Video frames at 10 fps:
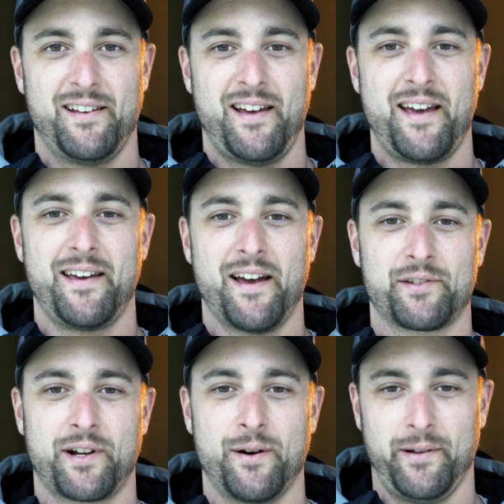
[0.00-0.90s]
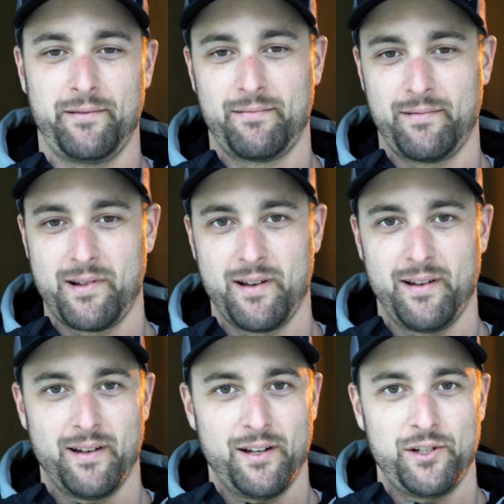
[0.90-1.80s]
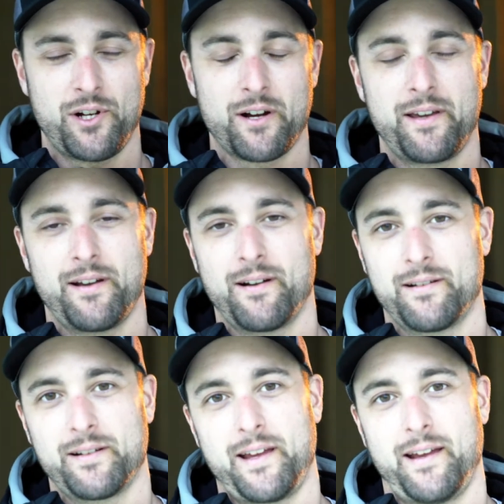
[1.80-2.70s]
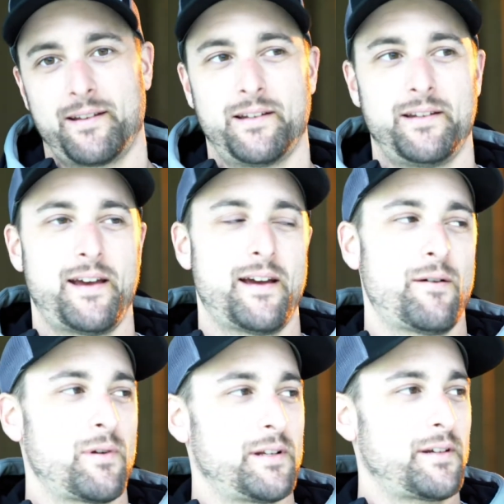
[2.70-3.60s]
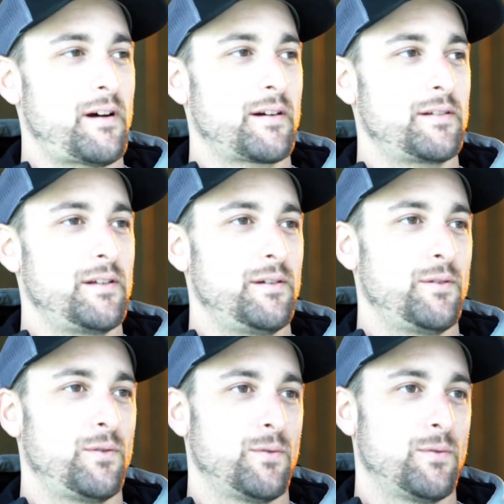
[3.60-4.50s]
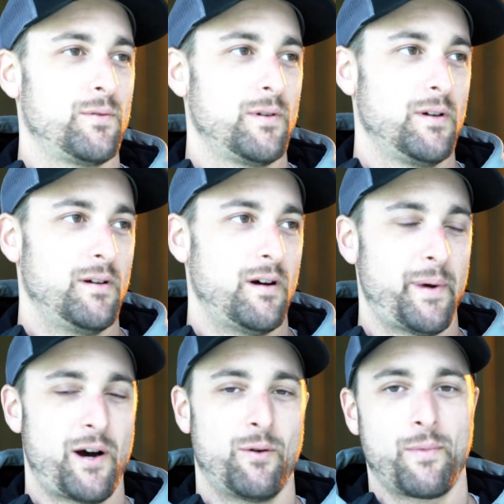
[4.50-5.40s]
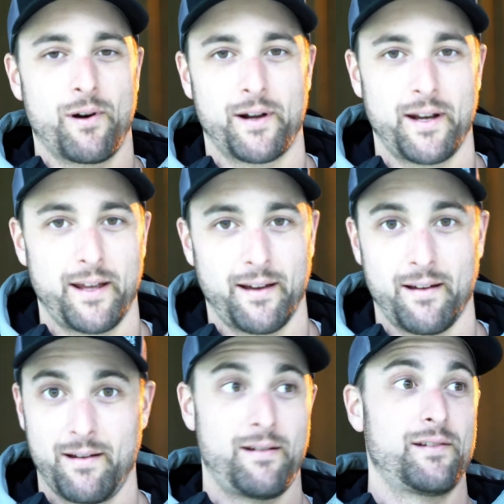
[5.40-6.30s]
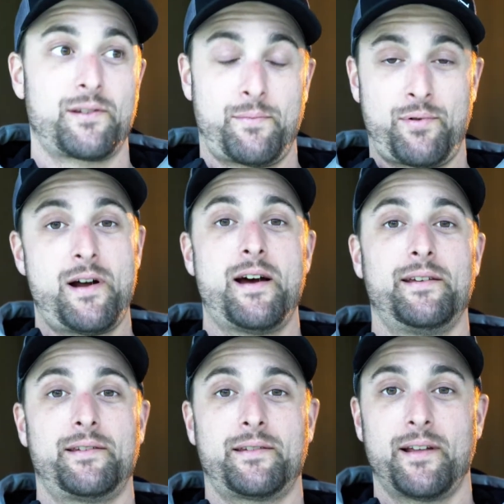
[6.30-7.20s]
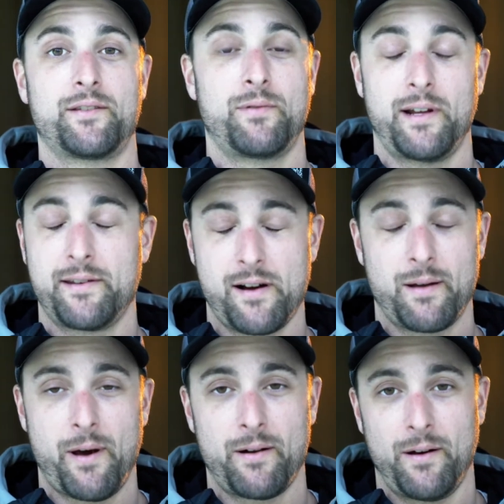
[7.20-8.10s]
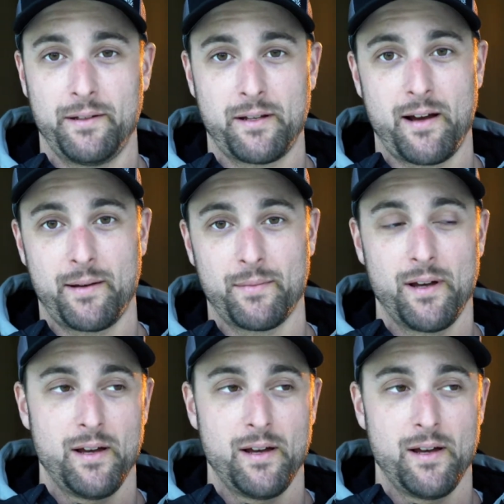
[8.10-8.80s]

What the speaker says: Hey, how's it going? Chuck here, and today I want to talk to you about marketing. Surprise, that's what I talk about all the time.